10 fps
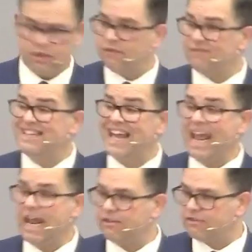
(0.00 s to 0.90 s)
of
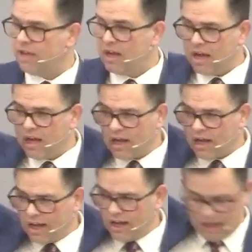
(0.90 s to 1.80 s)
Days,
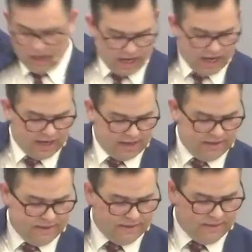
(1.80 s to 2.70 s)
God
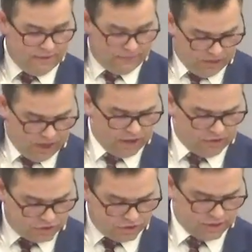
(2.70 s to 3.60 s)
the Father,
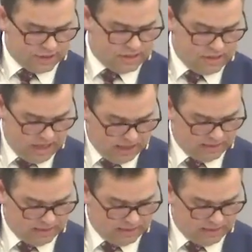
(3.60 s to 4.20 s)
took his seat.